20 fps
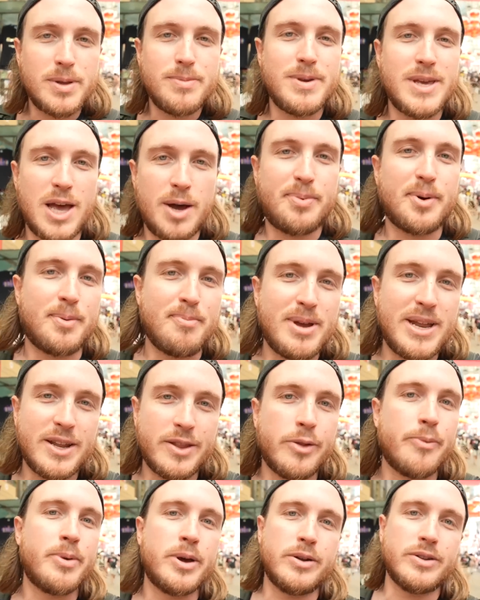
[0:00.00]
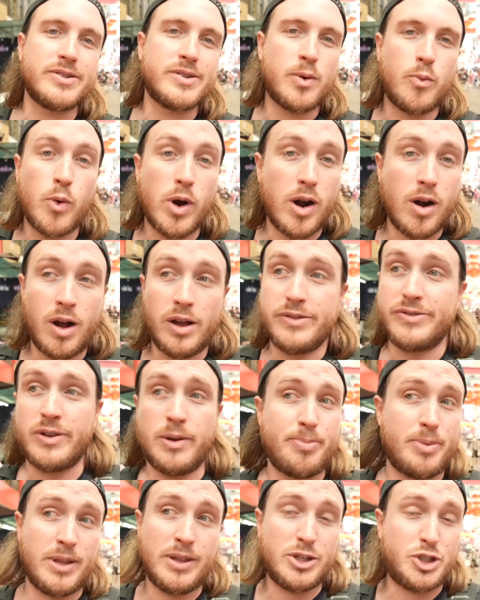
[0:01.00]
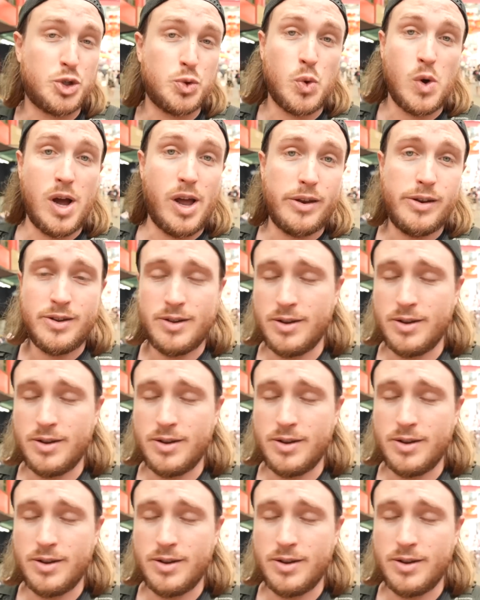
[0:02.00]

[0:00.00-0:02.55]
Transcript: be able to meet in the middle somewhere on something that you want.